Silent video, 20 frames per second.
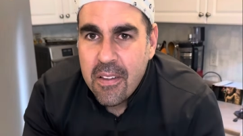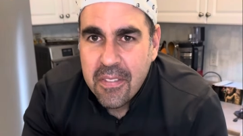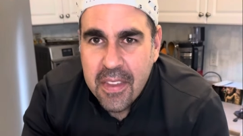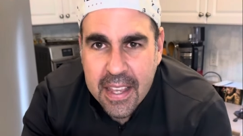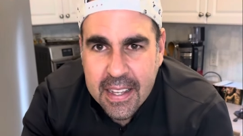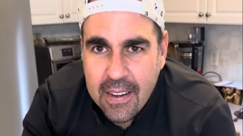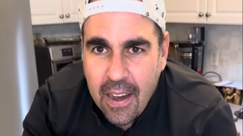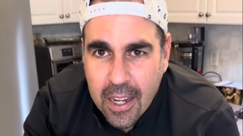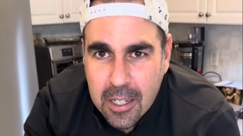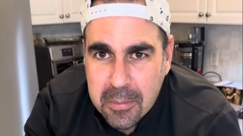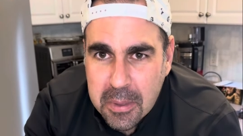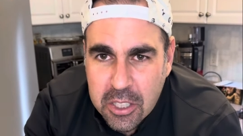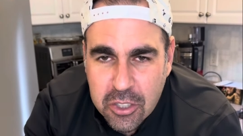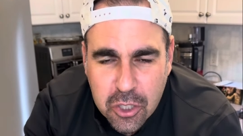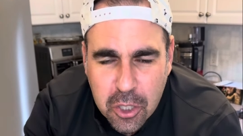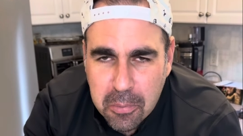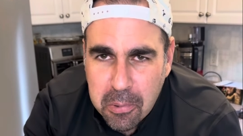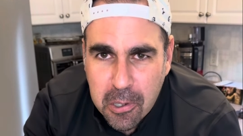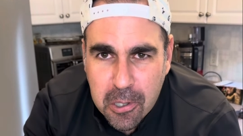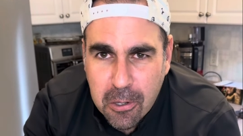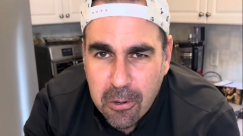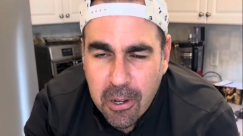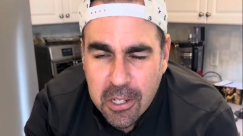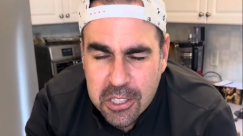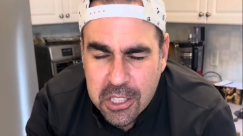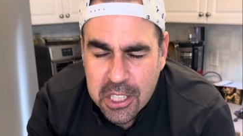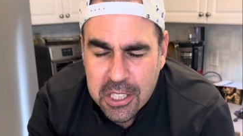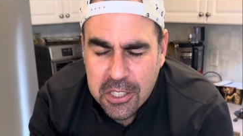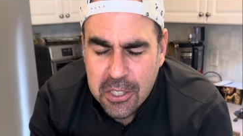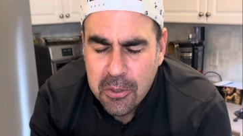They got to be super
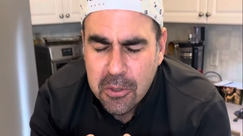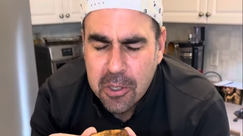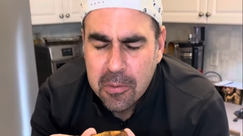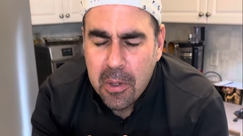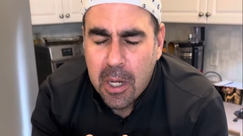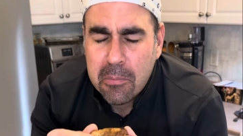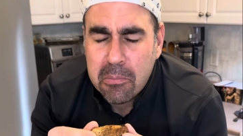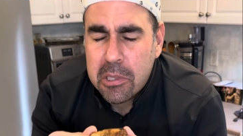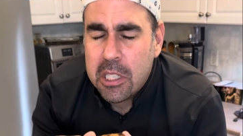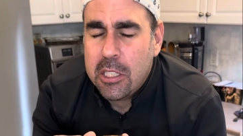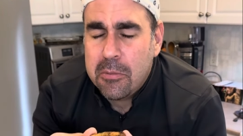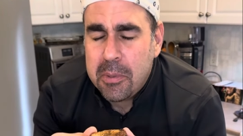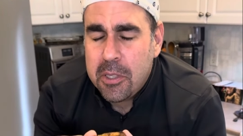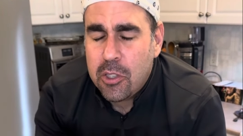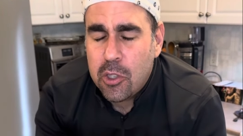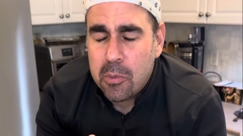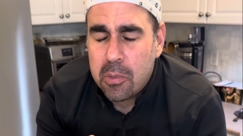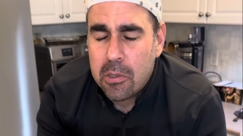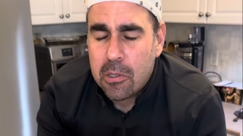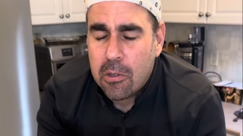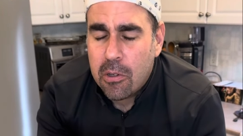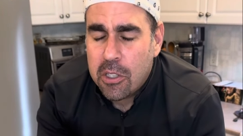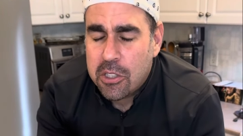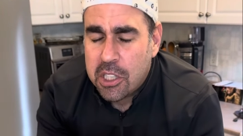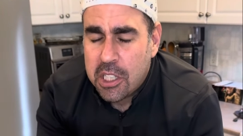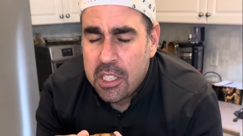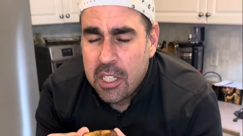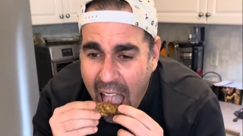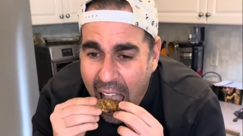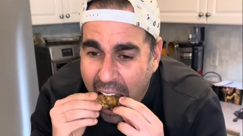crunchy too. Come on, please be super crunchy.